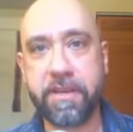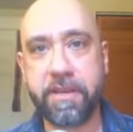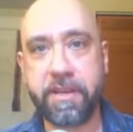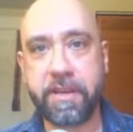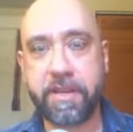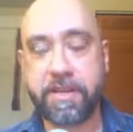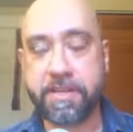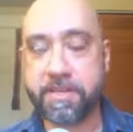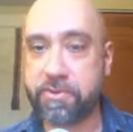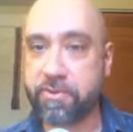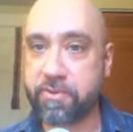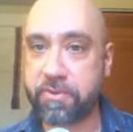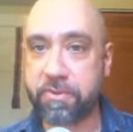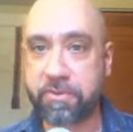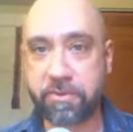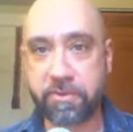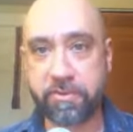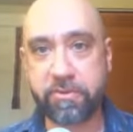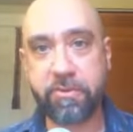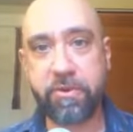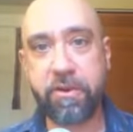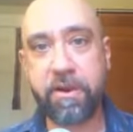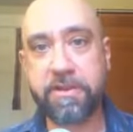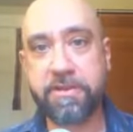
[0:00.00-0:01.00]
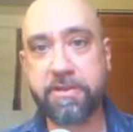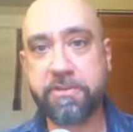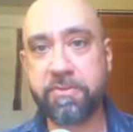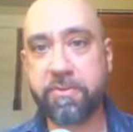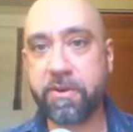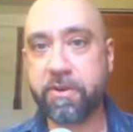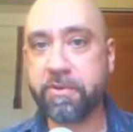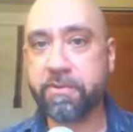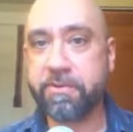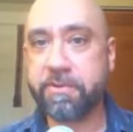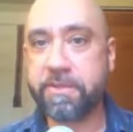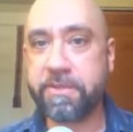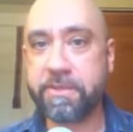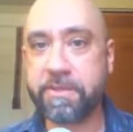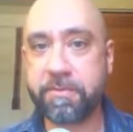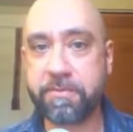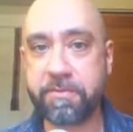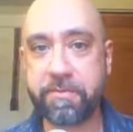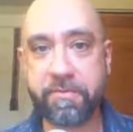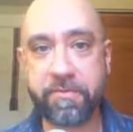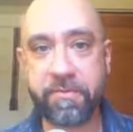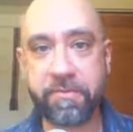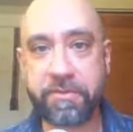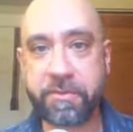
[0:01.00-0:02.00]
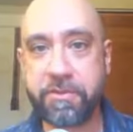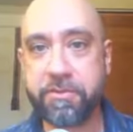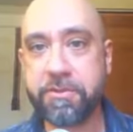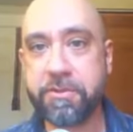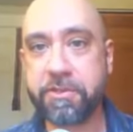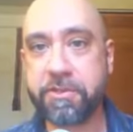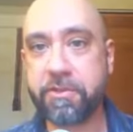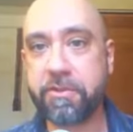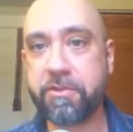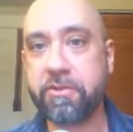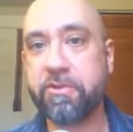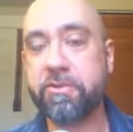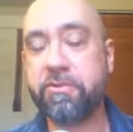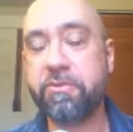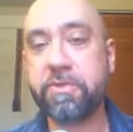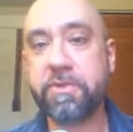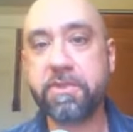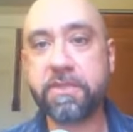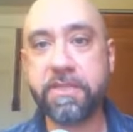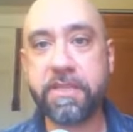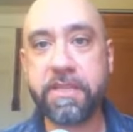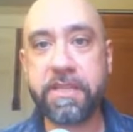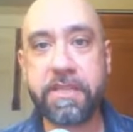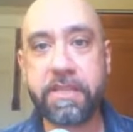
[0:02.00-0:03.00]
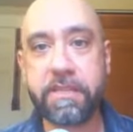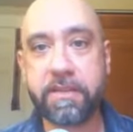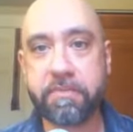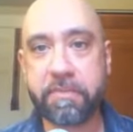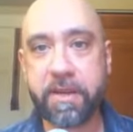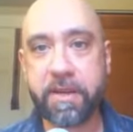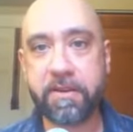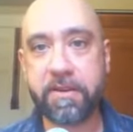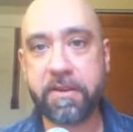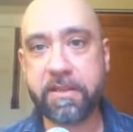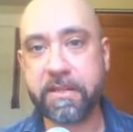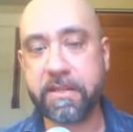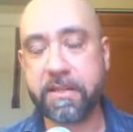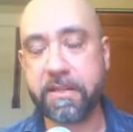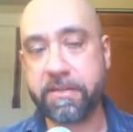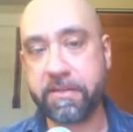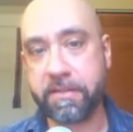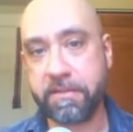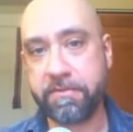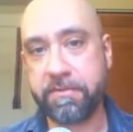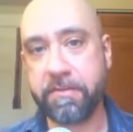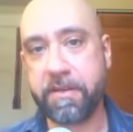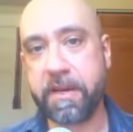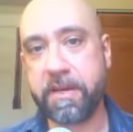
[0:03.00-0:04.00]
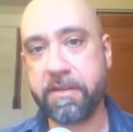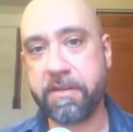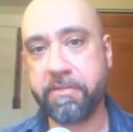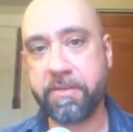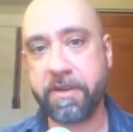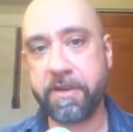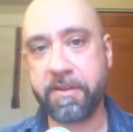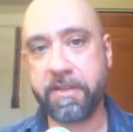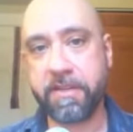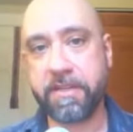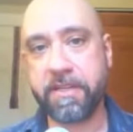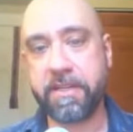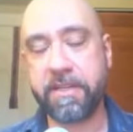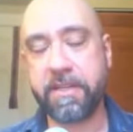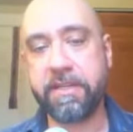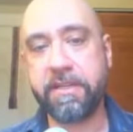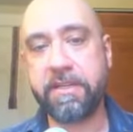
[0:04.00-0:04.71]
historical crossroads, the future who will lead America and define America.